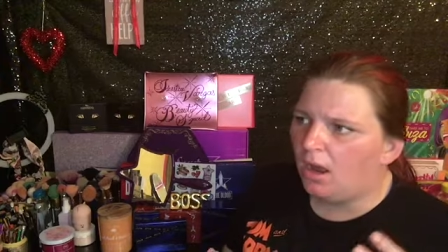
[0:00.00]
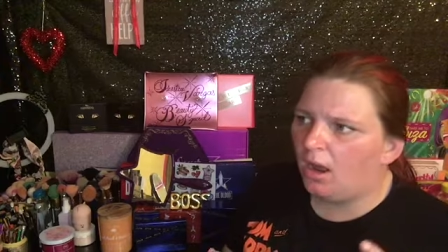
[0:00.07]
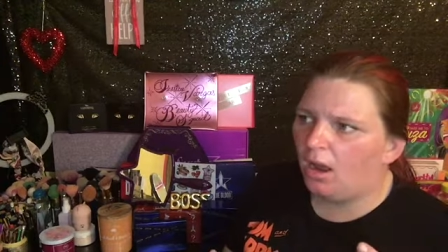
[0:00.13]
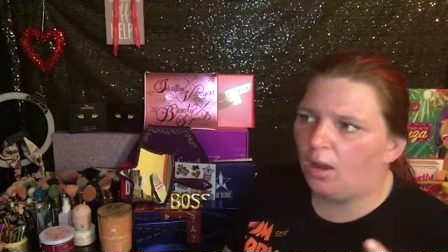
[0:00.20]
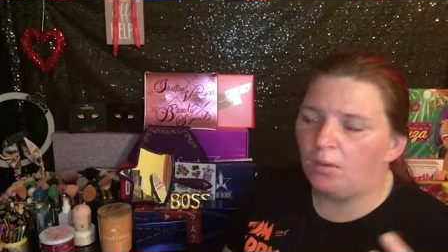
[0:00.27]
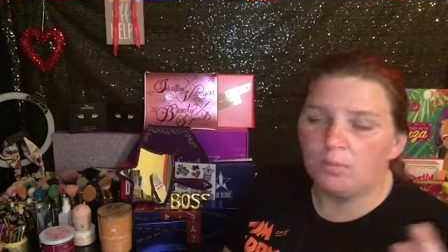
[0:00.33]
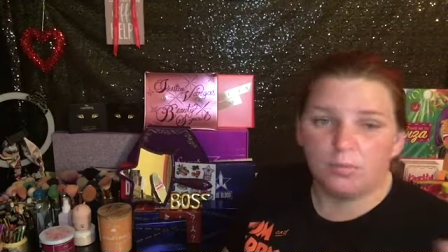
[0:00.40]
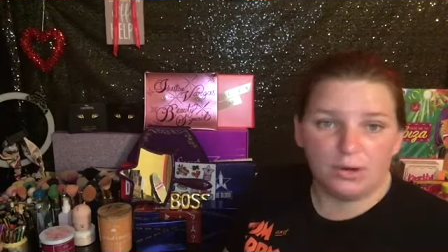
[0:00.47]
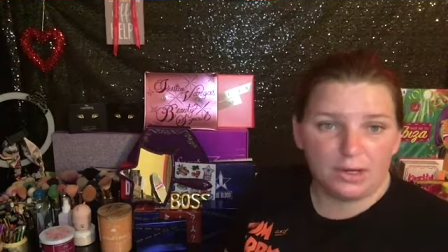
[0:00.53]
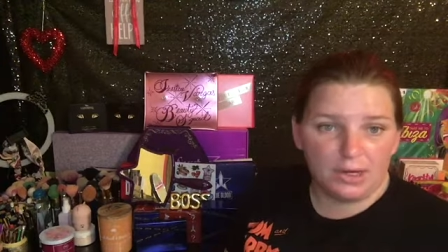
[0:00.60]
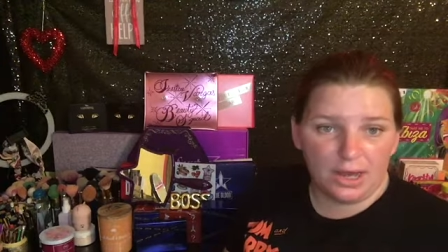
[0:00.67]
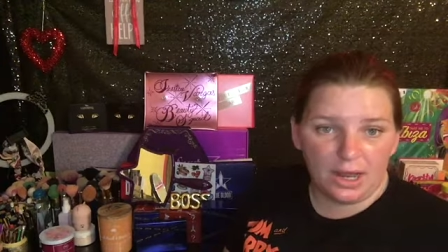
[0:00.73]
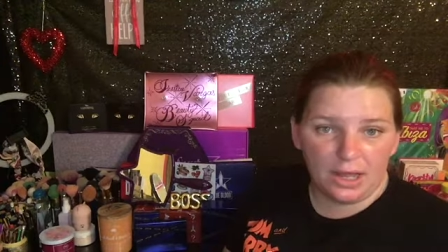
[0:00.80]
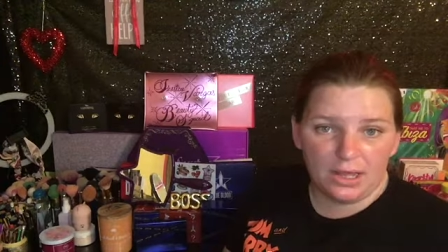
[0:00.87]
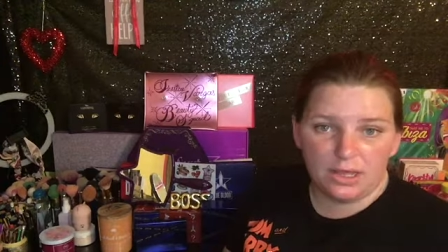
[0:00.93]
Um,
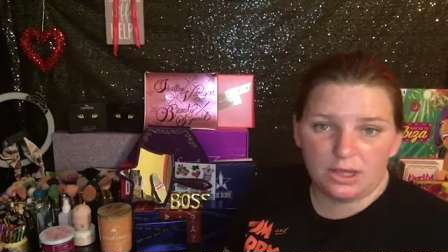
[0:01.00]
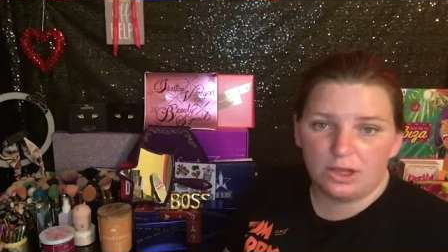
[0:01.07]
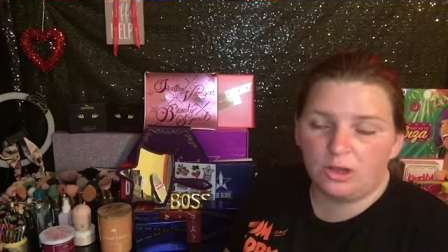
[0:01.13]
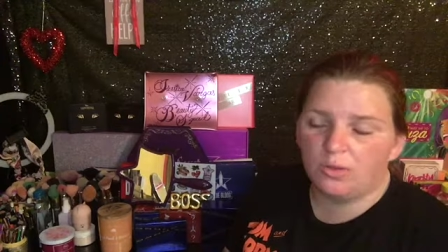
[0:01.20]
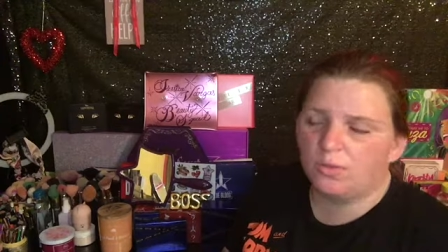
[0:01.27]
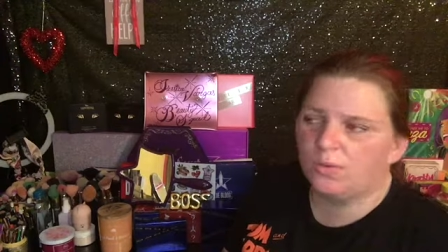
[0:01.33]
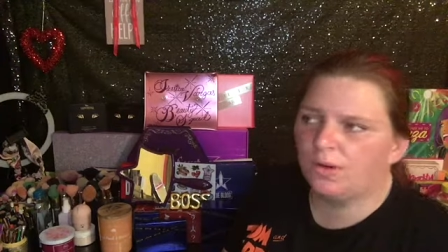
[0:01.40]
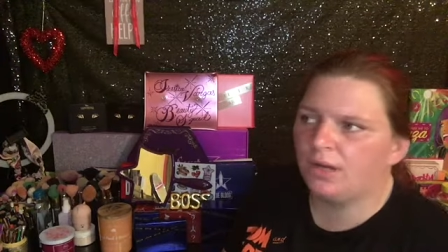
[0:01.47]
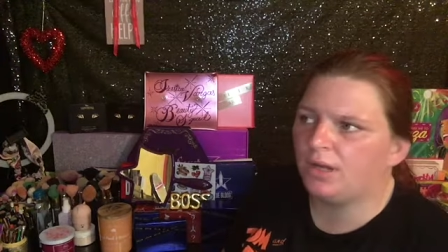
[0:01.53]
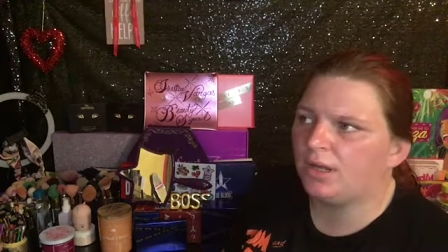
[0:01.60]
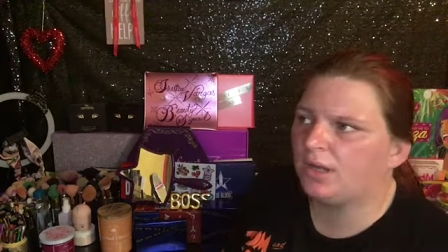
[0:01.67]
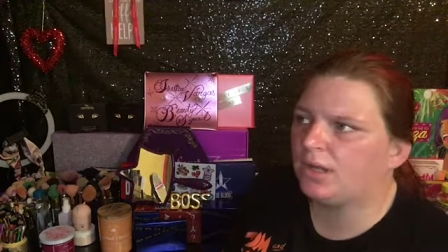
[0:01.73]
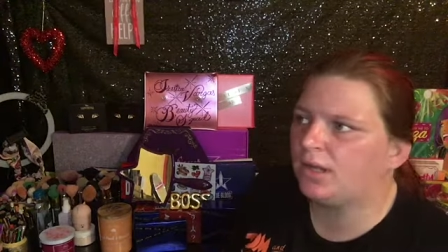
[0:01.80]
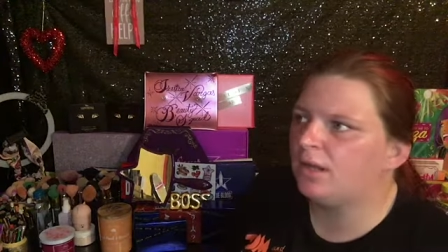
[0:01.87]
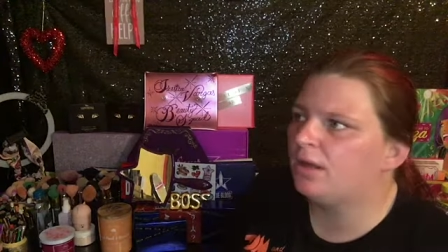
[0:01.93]
Renee's doing
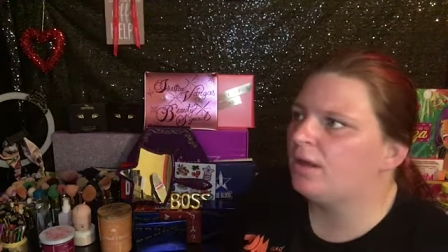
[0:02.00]
it.